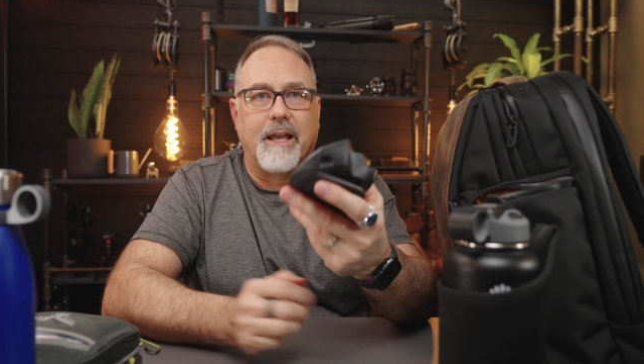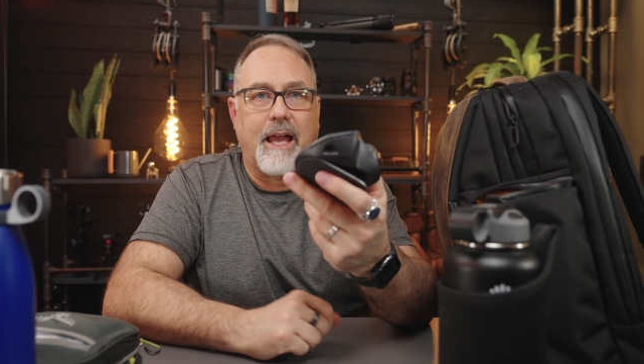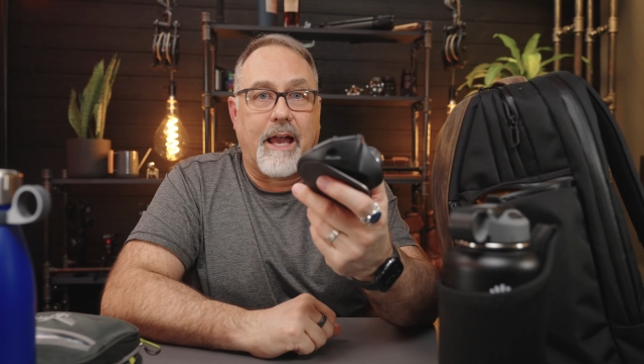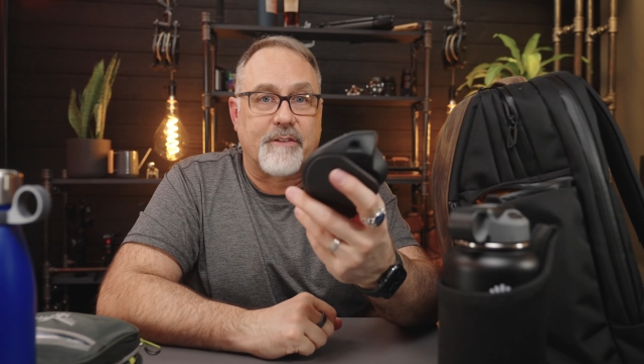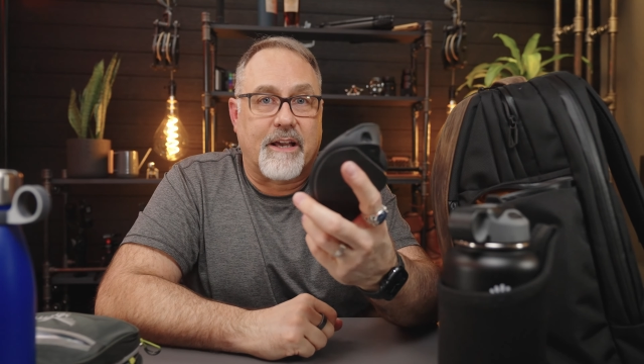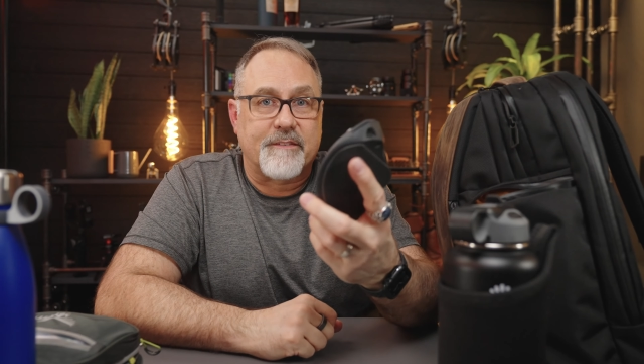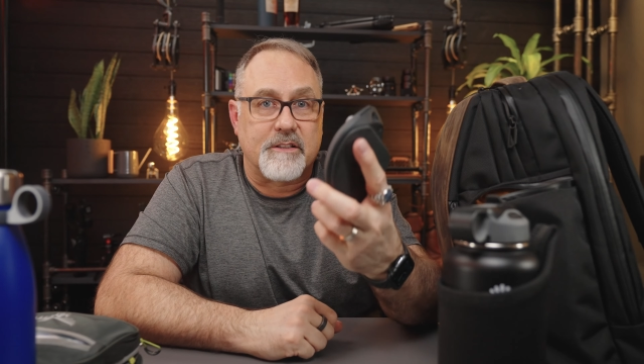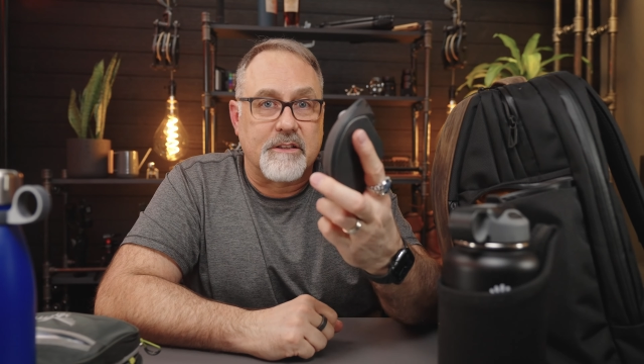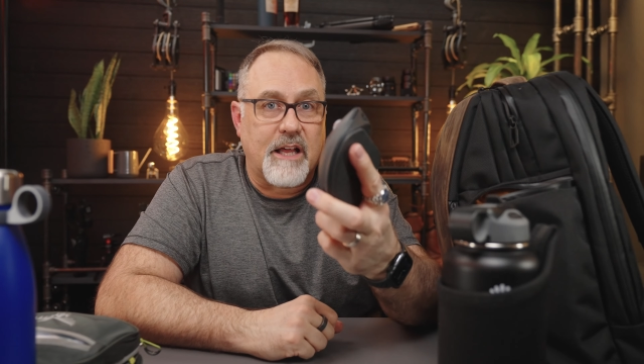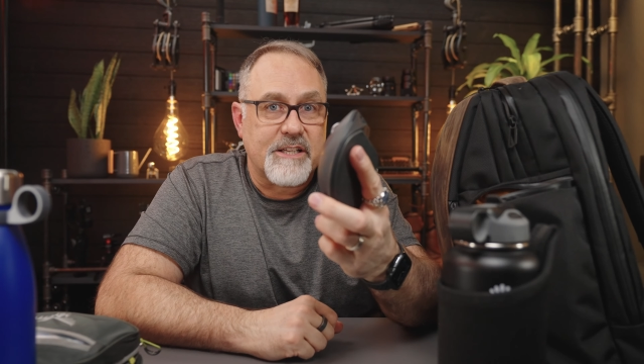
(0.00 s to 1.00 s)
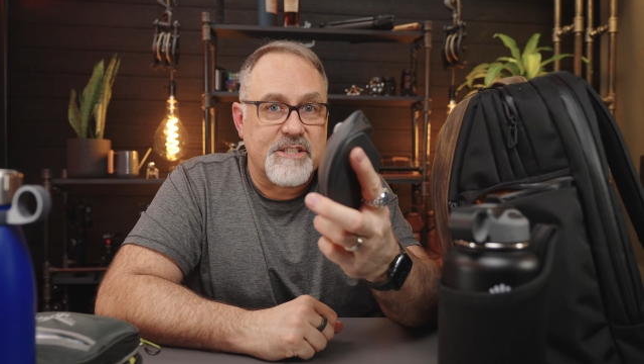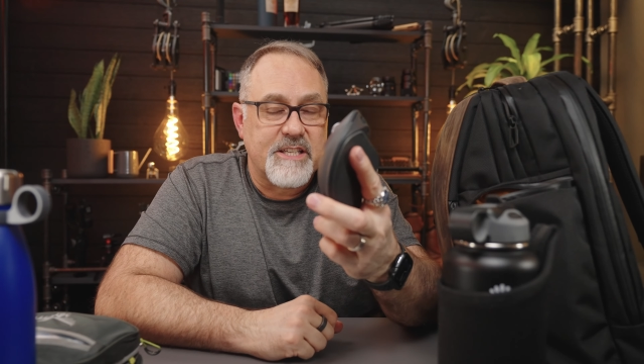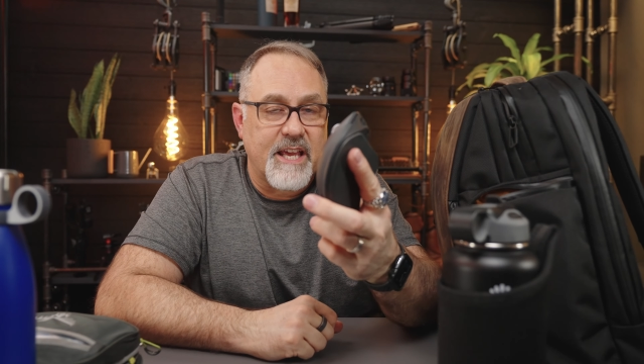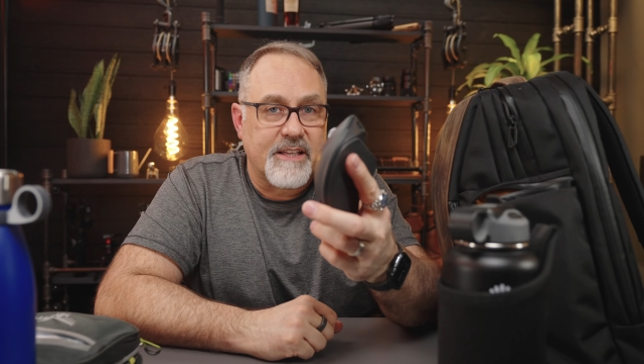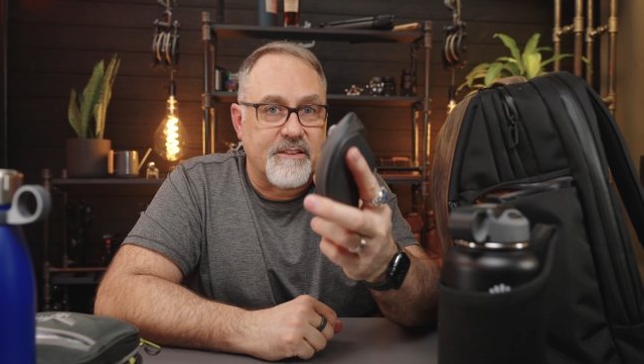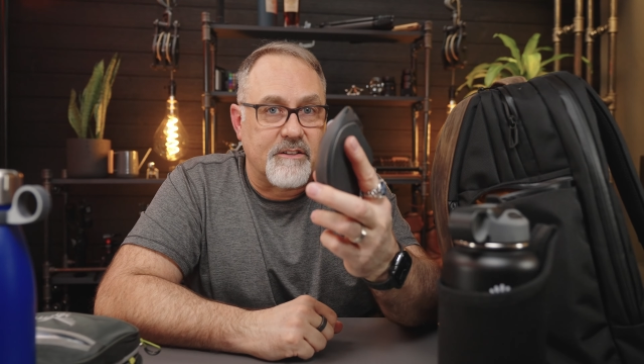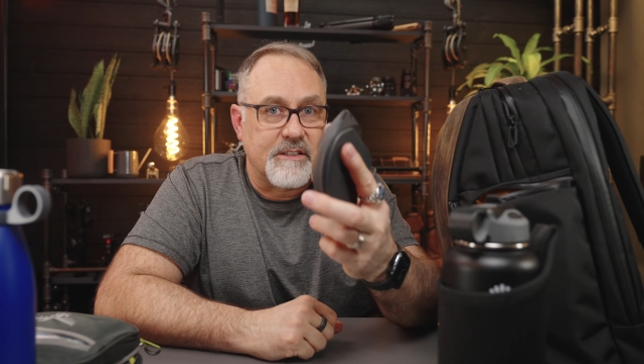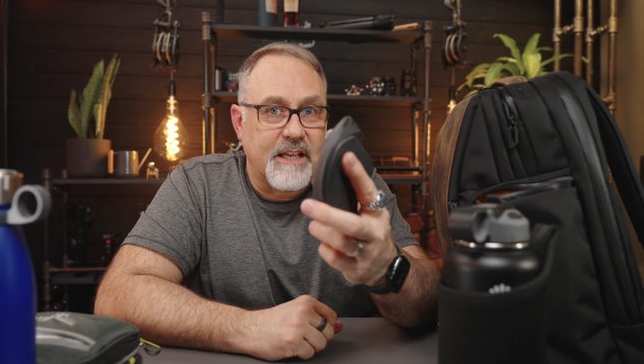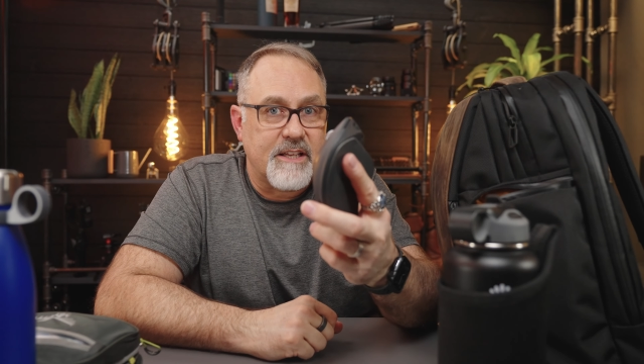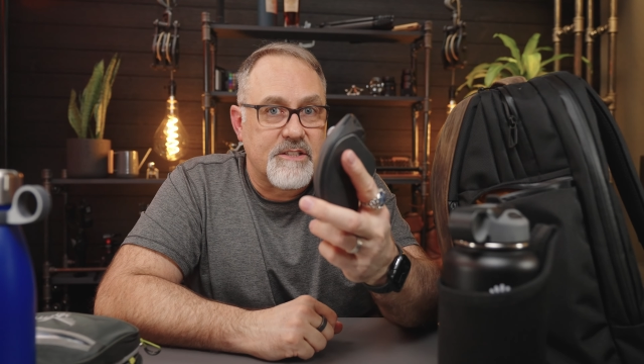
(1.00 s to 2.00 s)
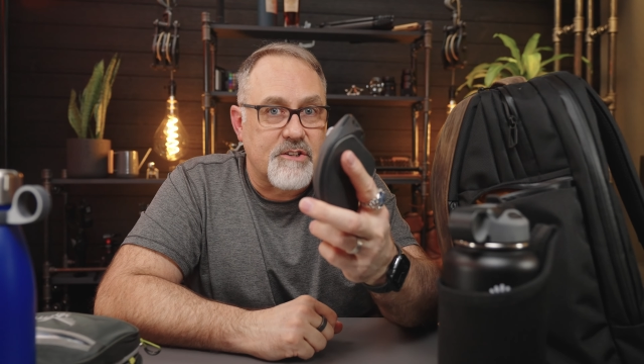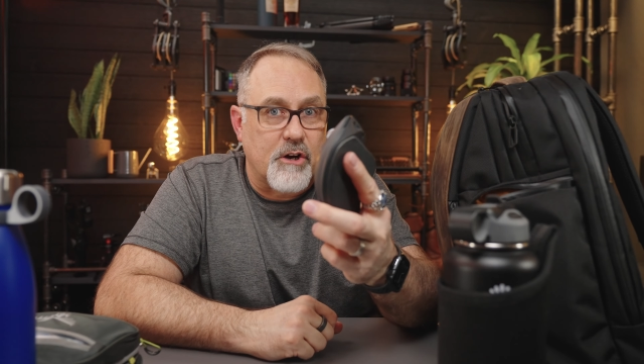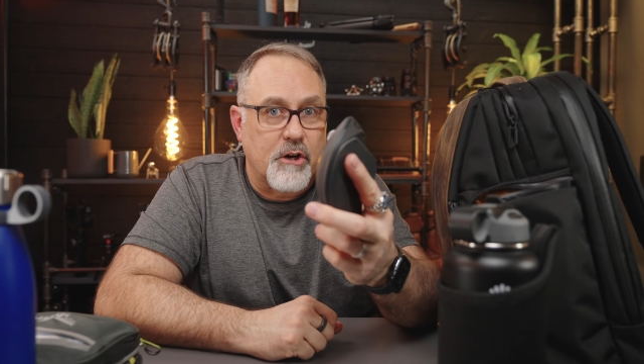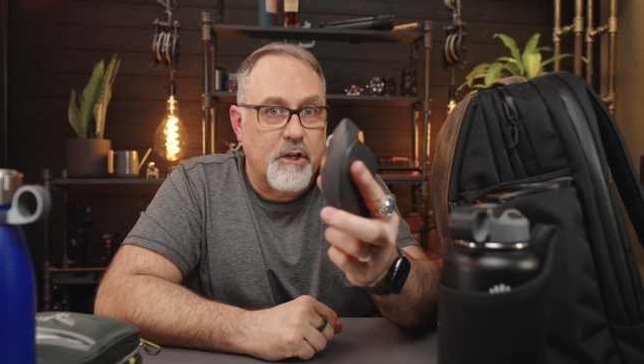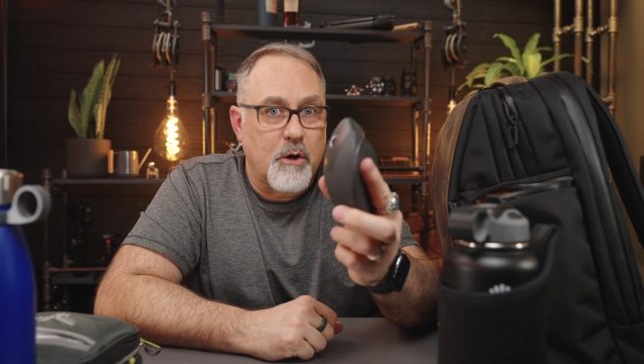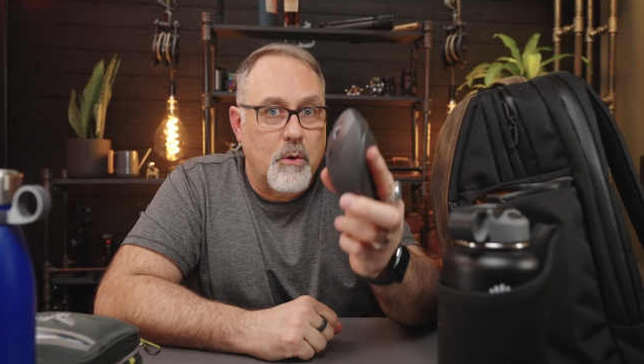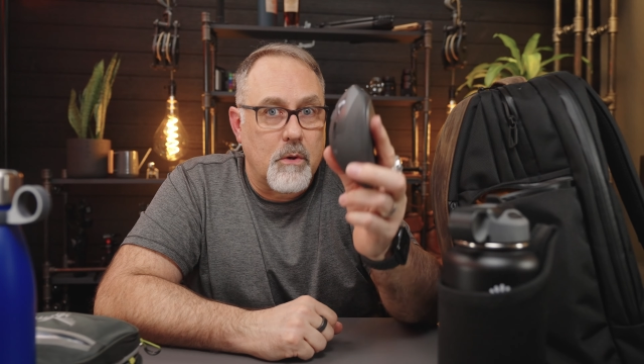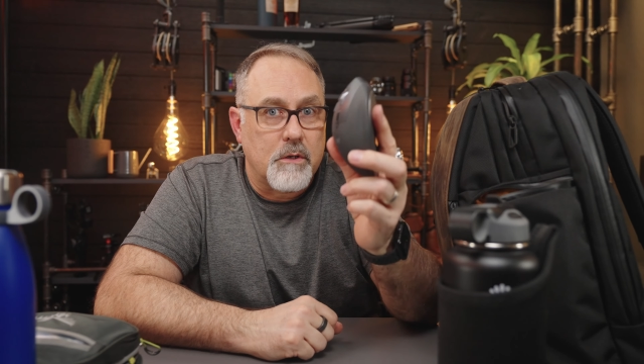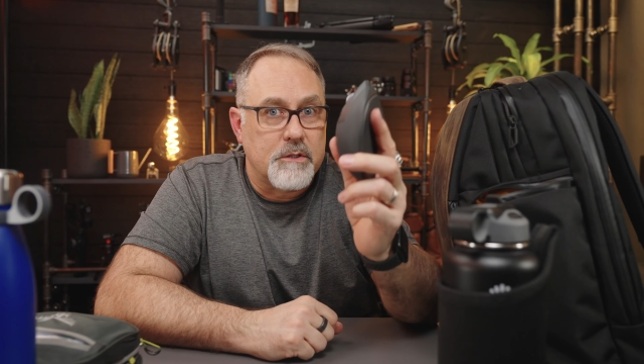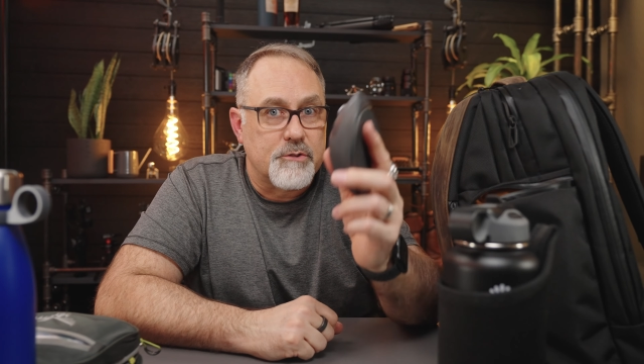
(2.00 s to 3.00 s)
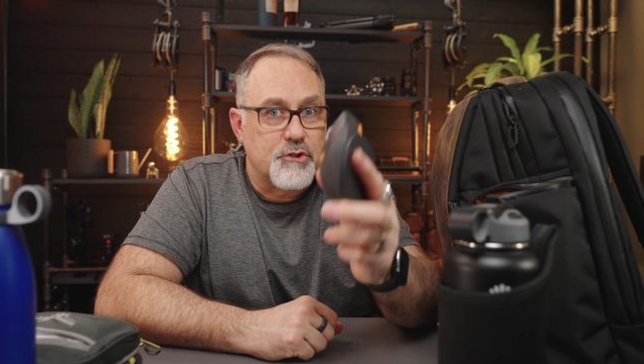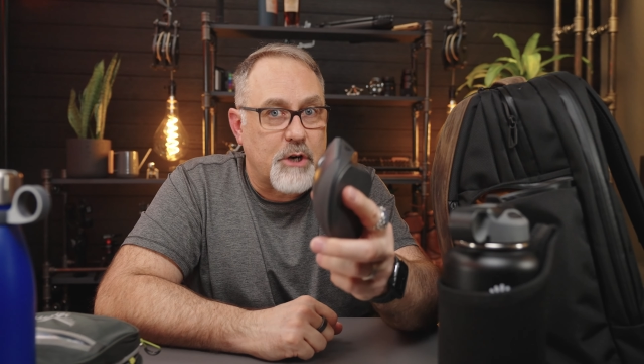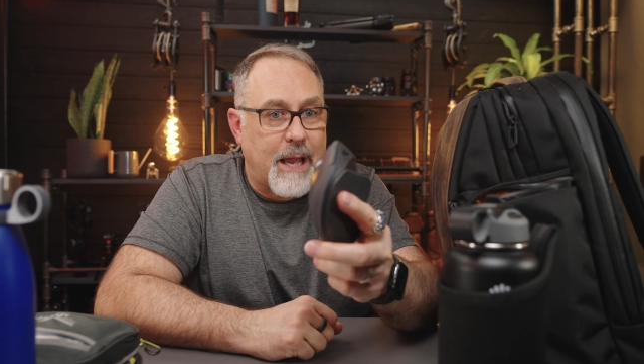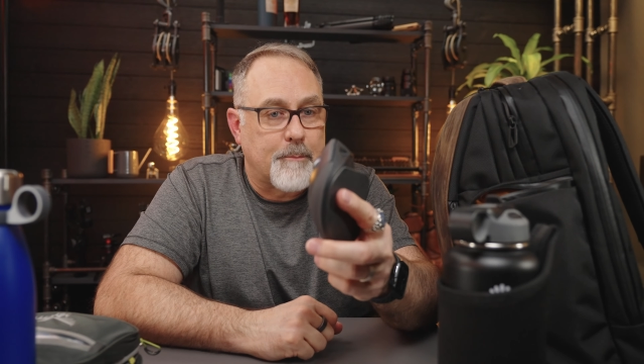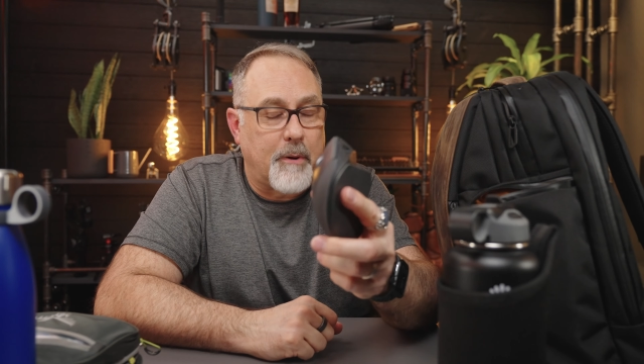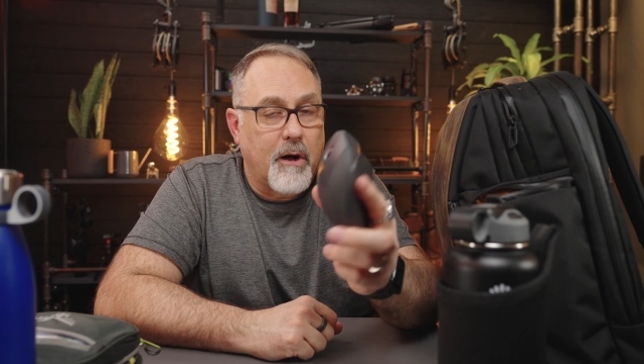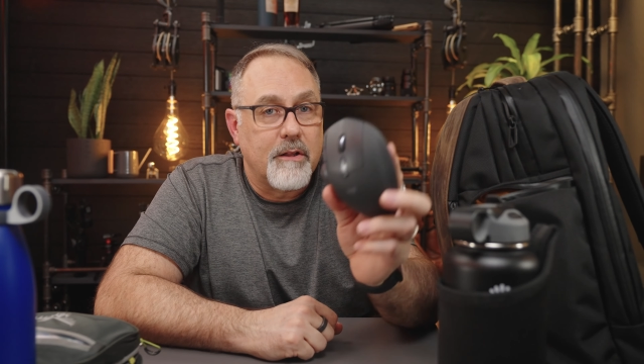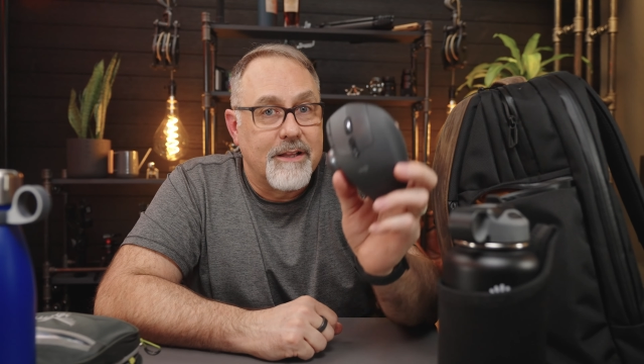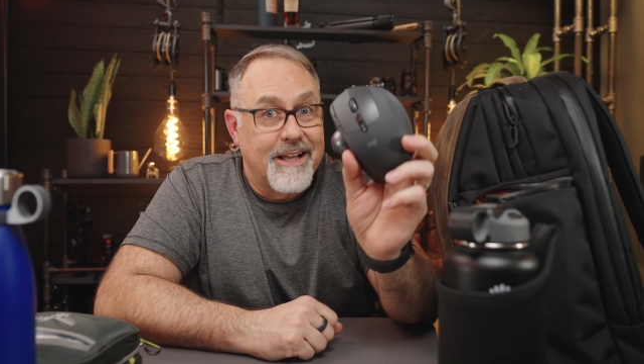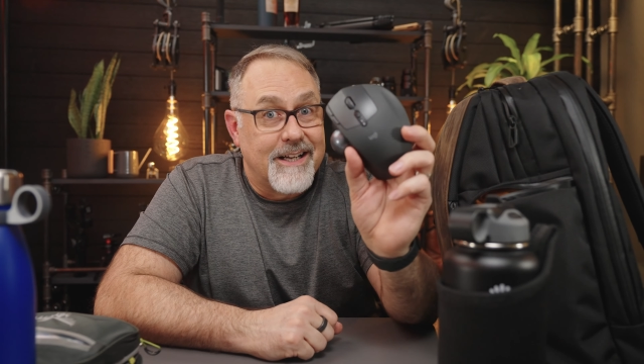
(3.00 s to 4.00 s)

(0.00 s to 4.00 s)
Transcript: I've got the Logitech, their latest Ergo trackball.